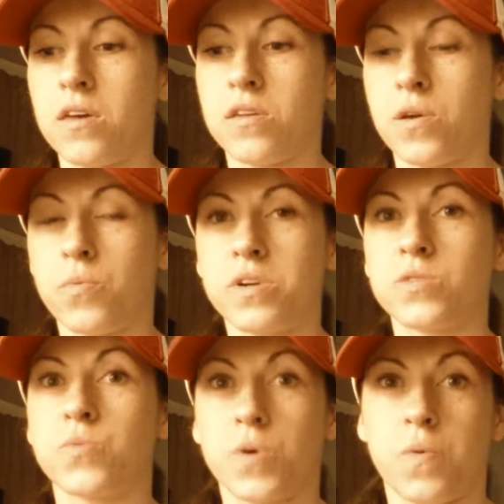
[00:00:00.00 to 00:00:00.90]
What
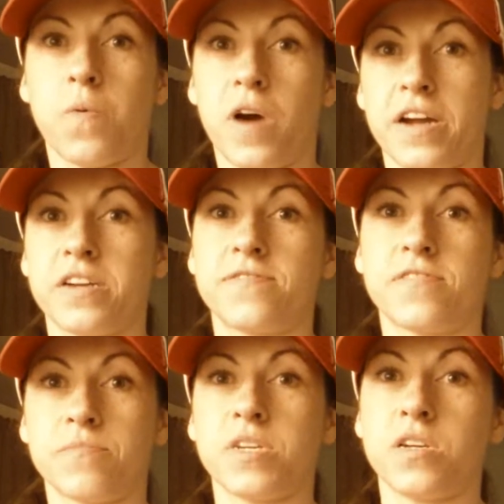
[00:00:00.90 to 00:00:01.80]
is required
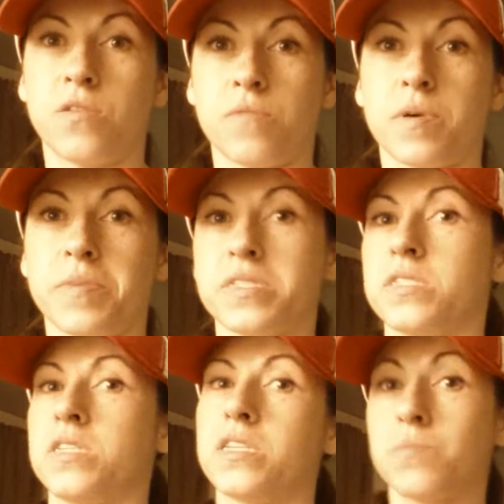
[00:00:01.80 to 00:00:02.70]
for me to grow my
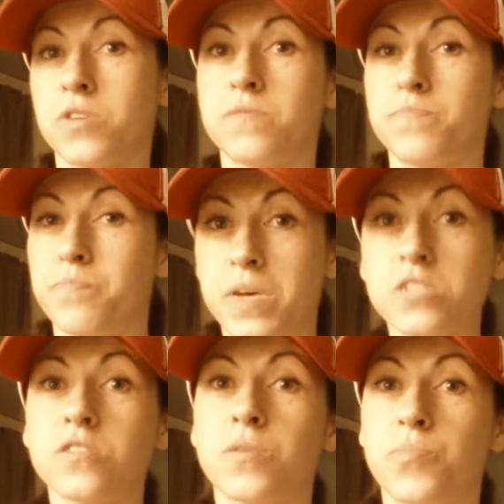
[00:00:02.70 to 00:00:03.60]
business? And it's
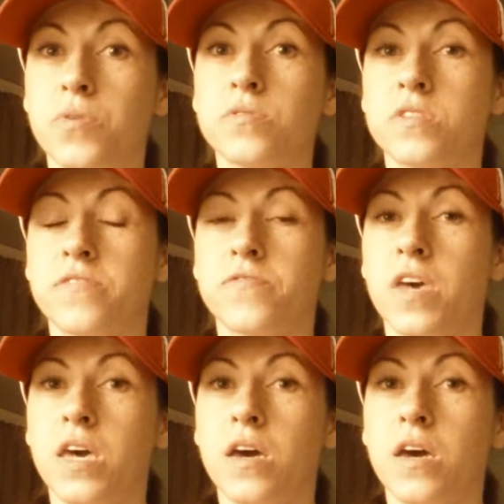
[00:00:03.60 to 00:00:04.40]
especially important if